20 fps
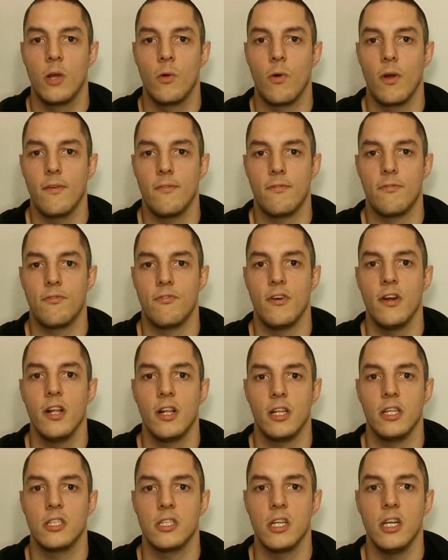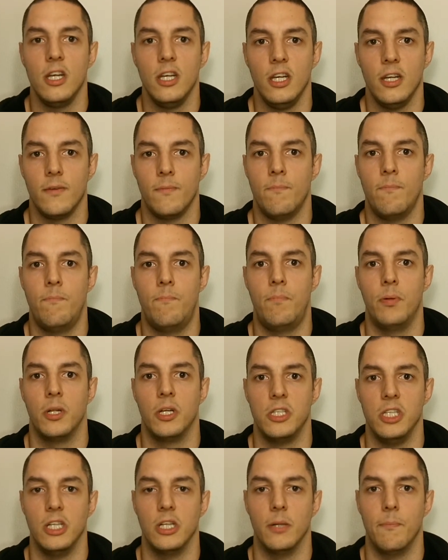quite frankly, it's going to need a
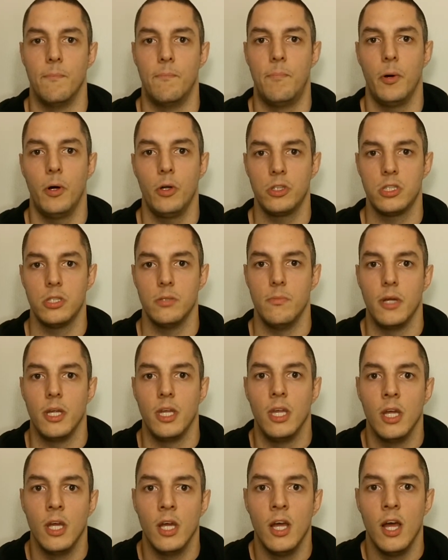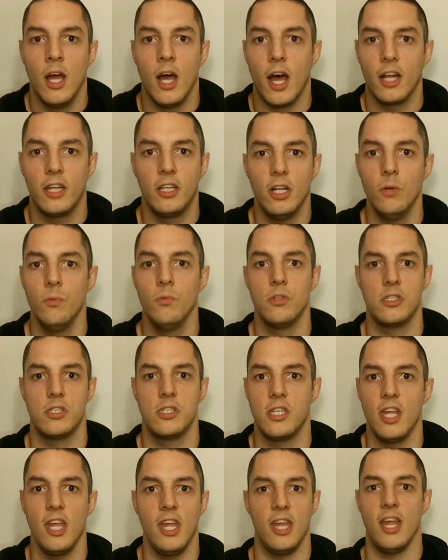bloody lobotomy. I don't
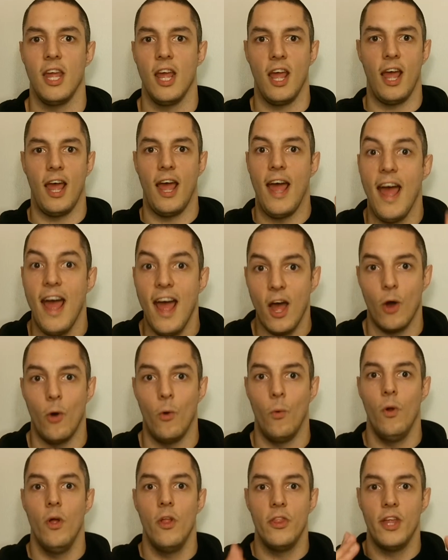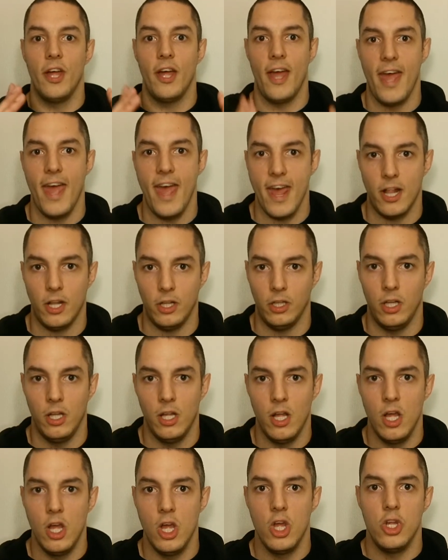see how the hell
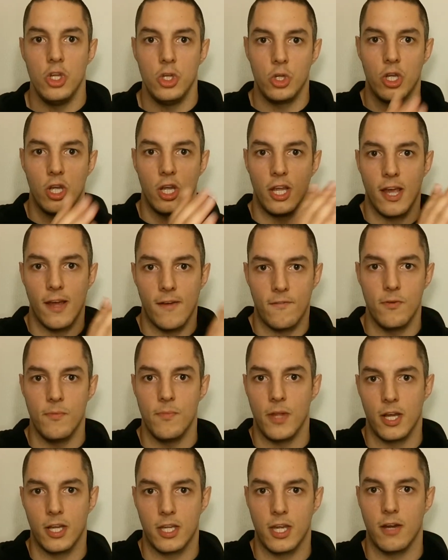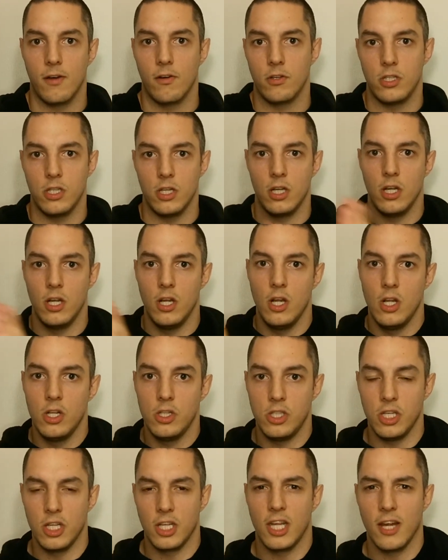you could get from that character
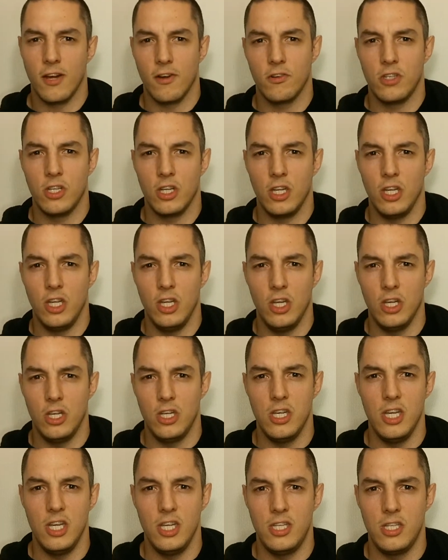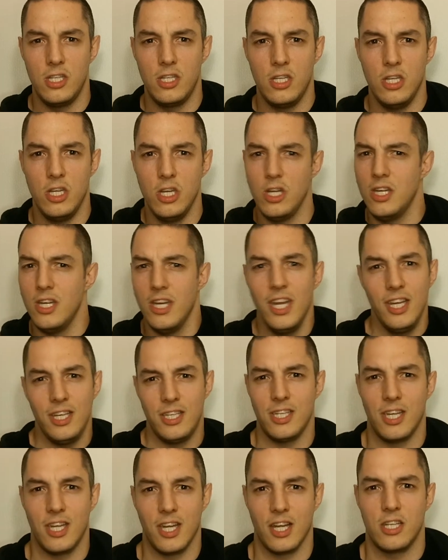to the character you
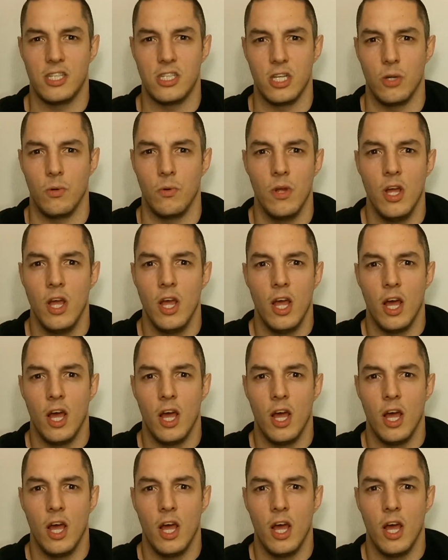need to get to.